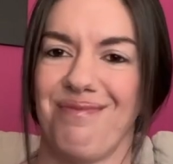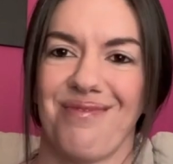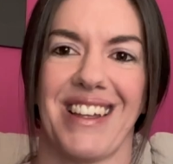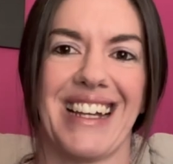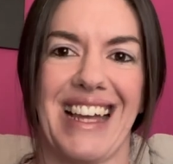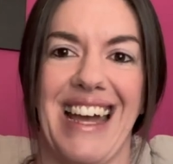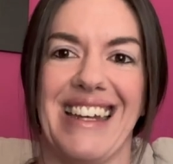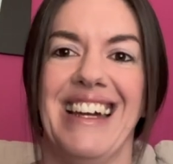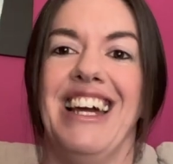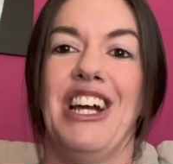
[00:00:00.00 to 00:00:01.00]

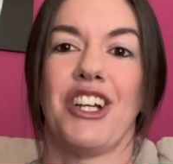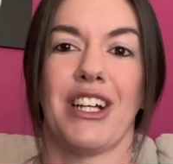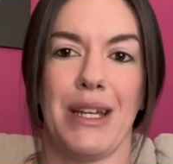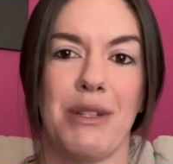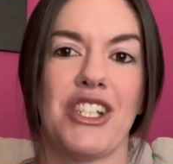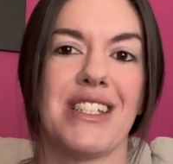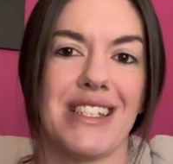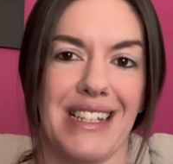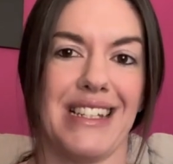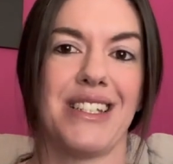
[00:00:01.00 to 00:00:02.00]
again, your images
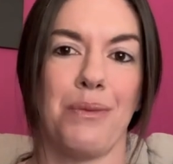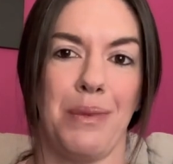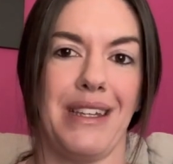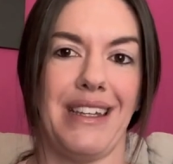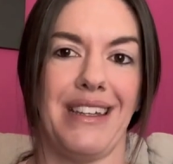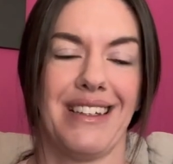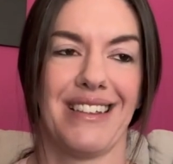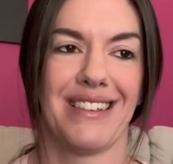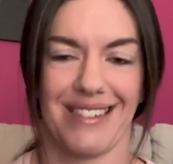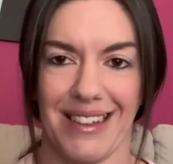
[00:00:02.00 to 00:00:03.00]
need to be
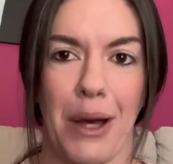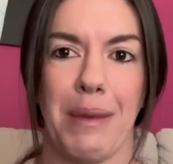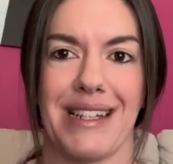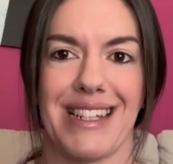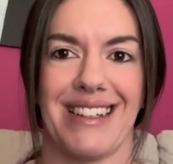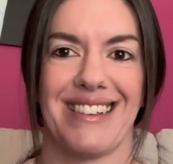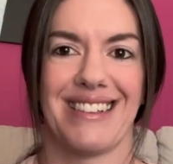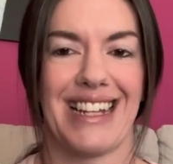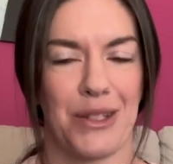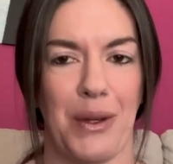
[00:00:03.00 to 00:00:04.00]
amazing,
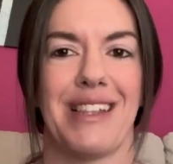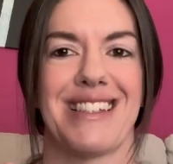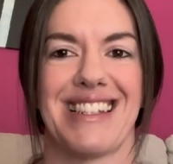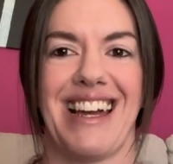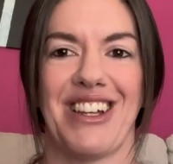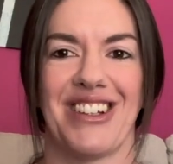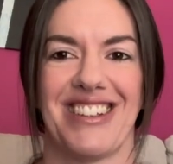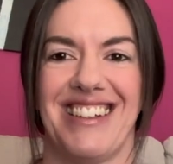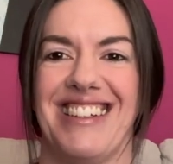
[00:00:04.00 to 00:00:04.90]
as well as the title.